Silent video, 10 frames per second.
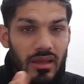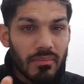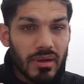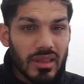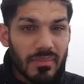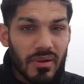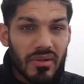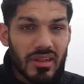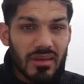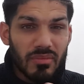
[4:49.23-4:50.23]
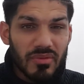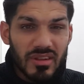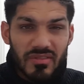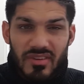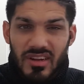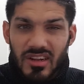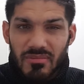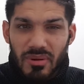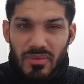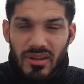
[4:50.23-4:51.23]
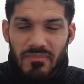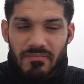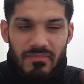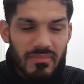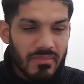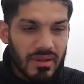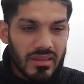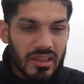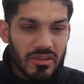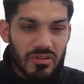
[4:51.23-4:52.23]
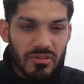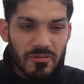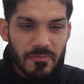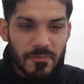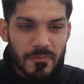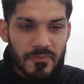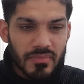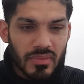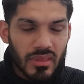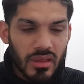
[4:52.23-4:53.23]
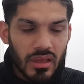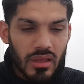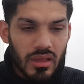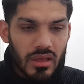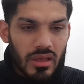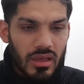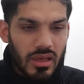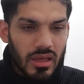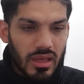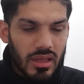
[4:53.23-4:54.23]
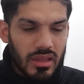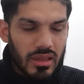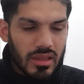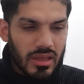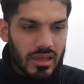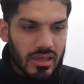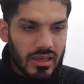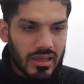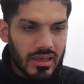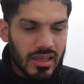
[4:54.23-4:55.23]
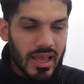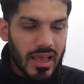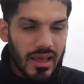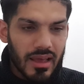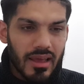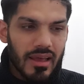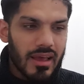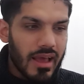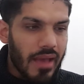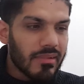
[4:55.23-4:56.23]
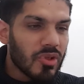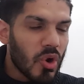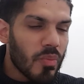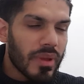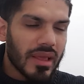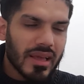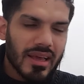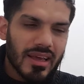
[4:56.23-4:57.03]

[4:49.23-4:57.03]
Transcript: but apparently the movie didn't finish properly like they used to and yeah I'm just hoping